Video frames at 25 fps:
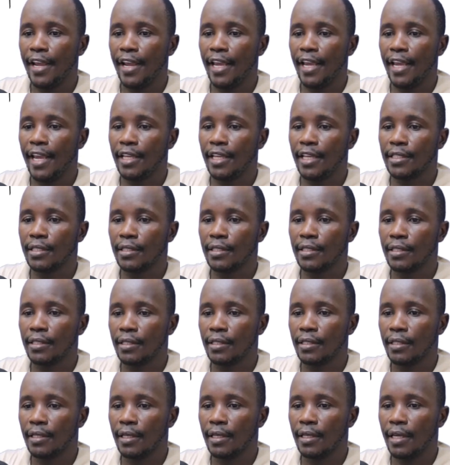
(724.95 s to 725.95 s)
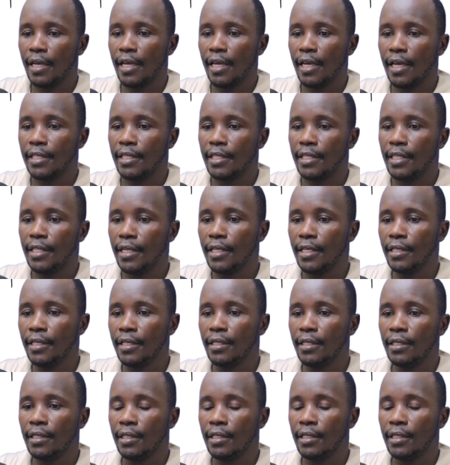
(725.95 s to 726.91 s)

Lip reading: X, S3.